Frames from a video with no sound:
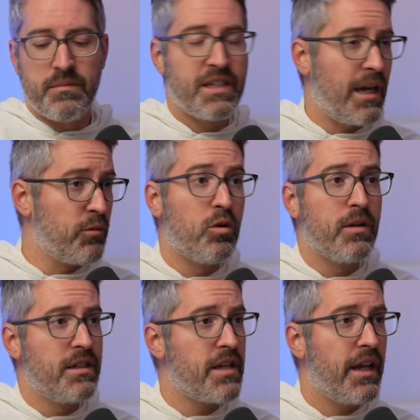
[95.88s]
chemical
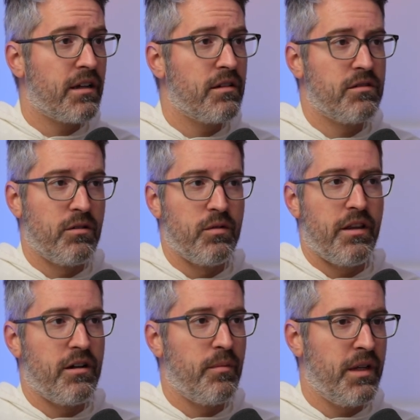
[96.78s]
intake. So
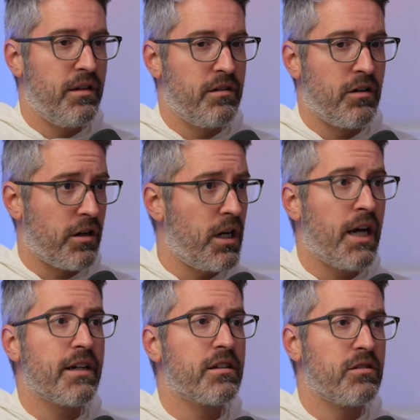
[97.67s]
whether it be
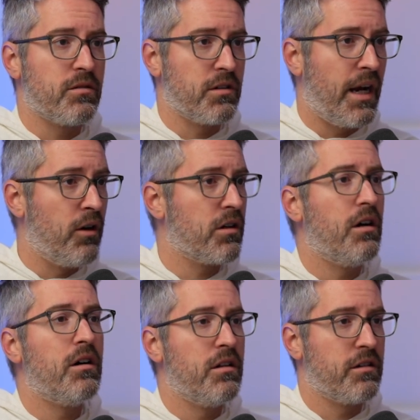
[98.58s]
narcotics or
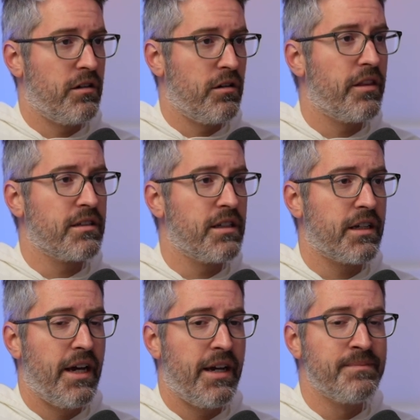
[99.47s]
alcohol or things like
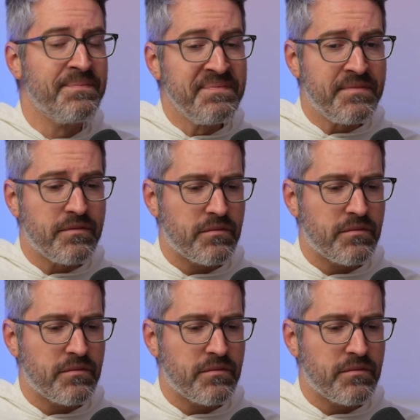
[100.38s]
that.